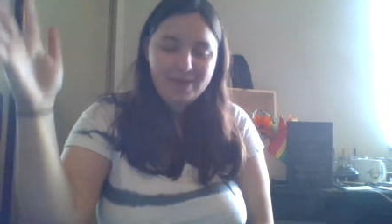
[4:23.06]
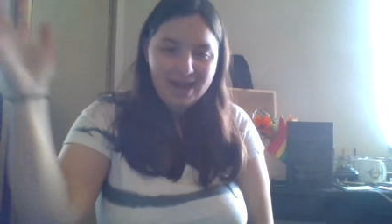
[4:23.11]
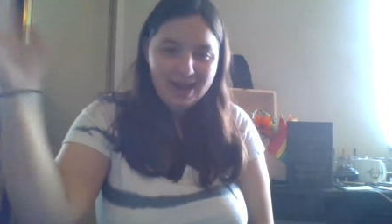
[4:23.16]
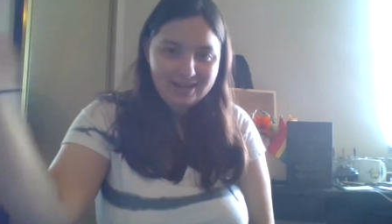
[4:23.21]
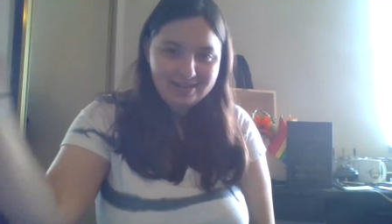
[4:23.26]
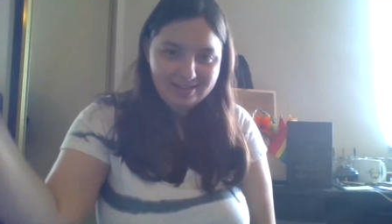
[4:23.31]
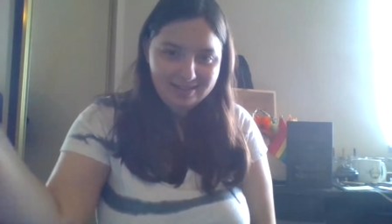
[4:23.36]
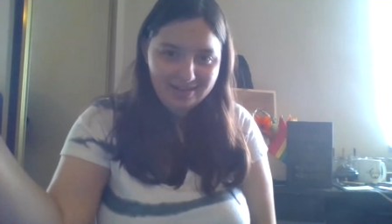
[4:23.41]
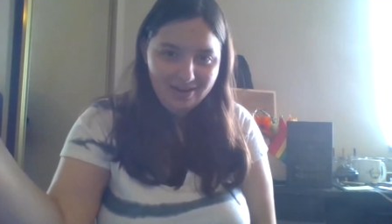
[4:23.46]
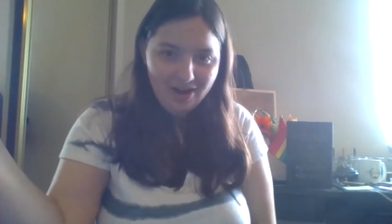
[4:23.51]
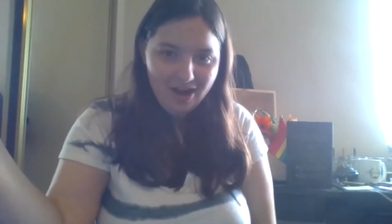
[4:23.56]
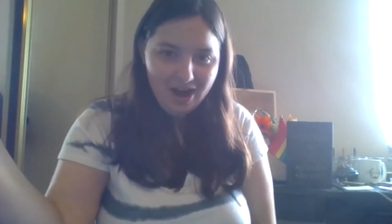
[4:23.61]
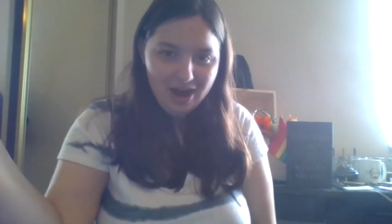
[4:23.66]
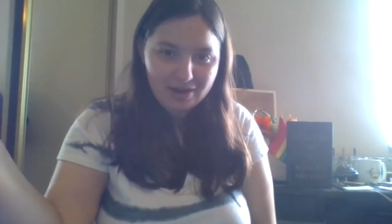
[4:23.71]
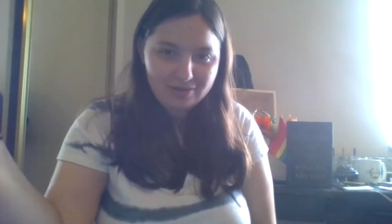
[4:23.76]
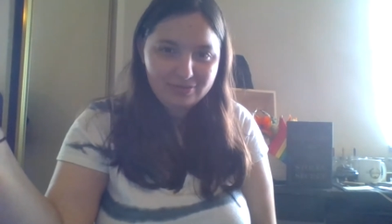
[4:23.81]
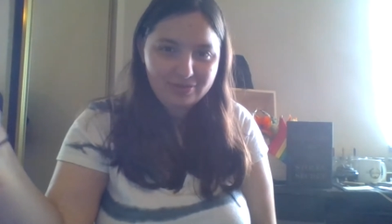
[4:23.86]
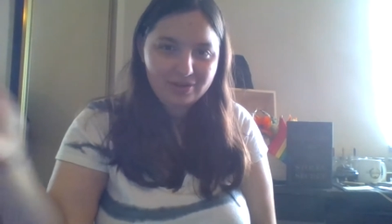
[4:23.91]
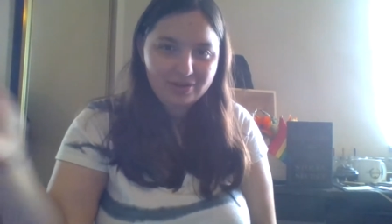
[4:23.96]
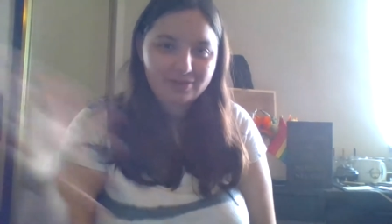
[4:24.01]
passing
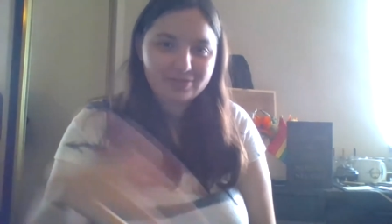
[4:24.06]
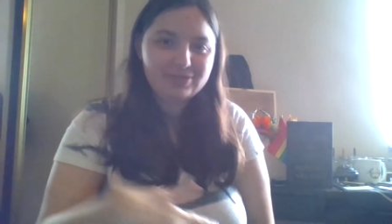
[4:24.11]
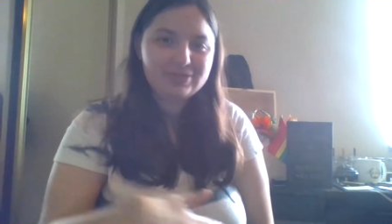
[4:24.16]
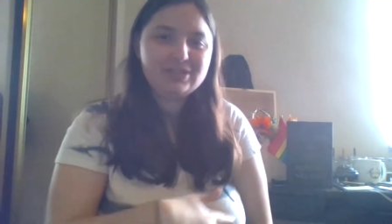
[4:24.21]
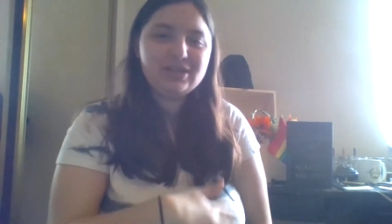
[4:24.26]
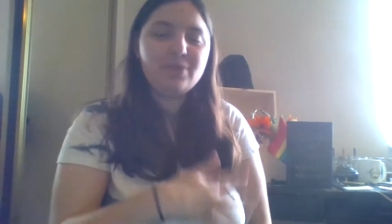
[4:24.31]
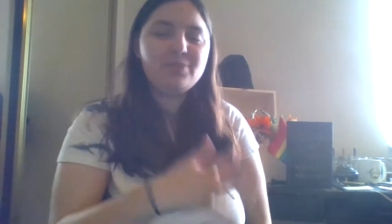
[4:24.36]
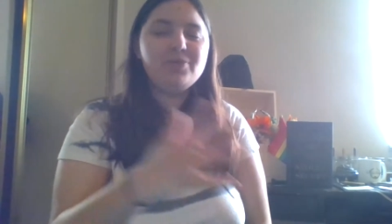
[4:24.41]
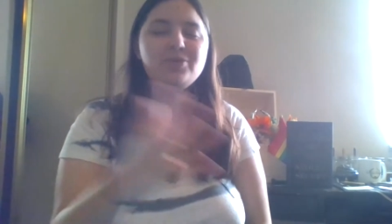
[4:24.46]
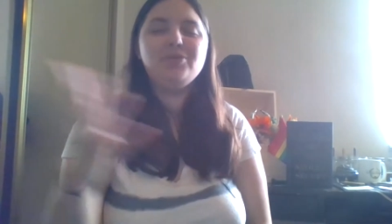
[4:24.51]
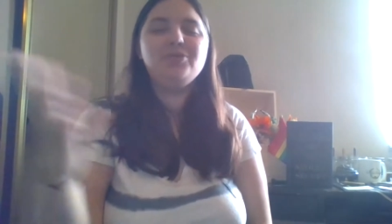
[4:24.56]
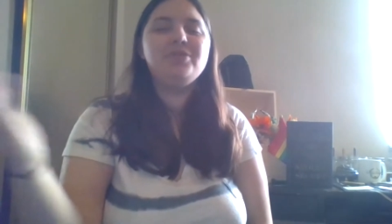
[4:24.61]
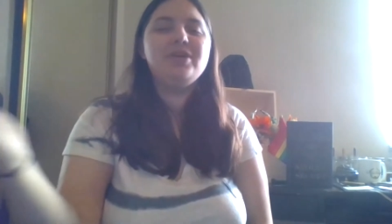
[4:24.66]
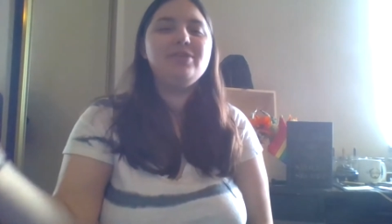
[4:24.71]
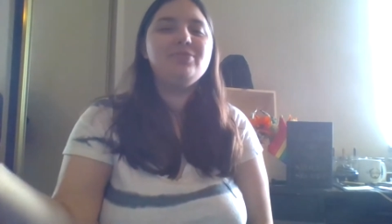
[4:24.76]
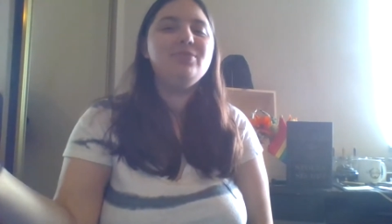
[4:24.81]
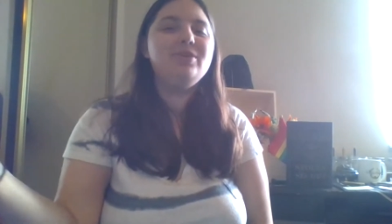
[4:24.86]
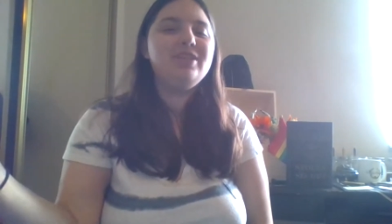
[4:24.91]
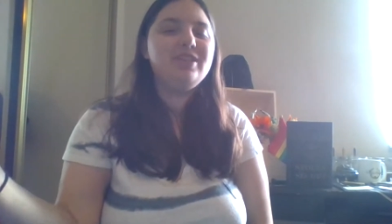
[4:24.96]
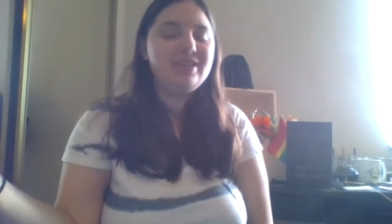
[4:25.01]
off of someone who
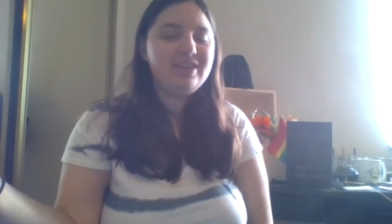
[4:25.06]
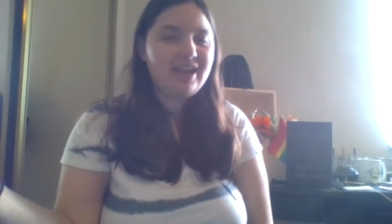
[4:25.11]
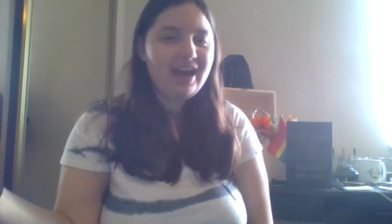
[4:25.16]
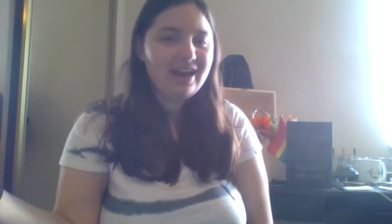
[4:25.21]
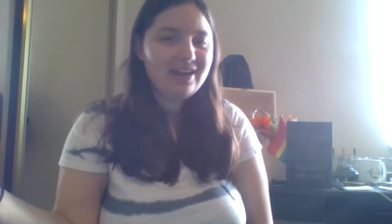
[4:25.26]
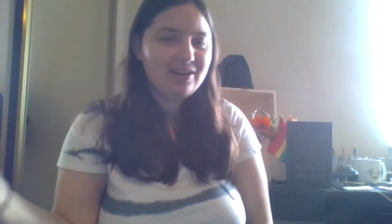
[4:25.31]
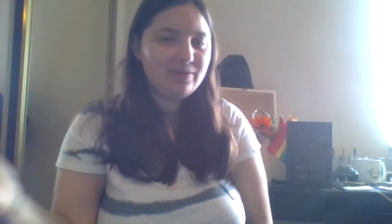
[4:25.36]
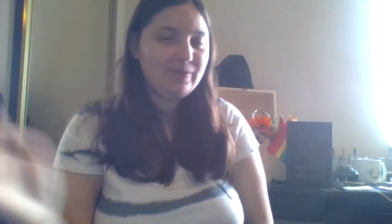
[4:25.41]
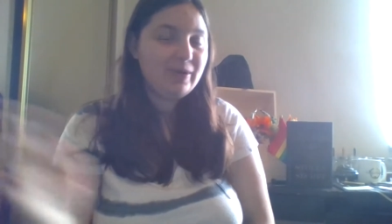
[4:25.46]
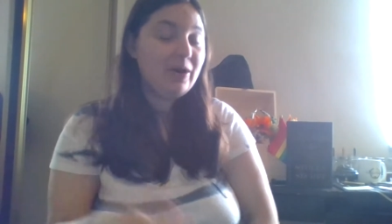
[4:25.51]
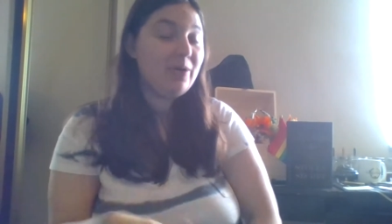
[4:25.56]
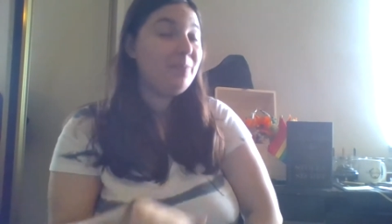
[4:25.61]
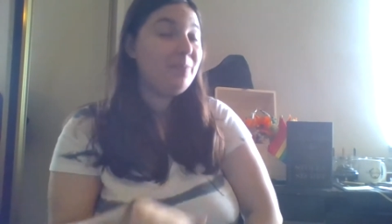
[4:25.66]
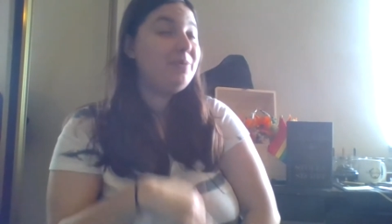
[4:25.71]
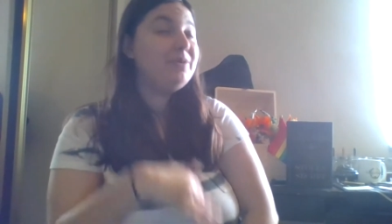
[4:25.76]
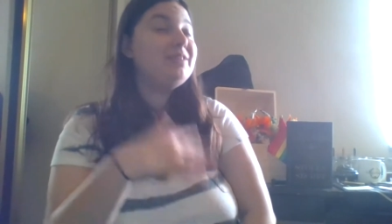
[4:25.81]
they really care about,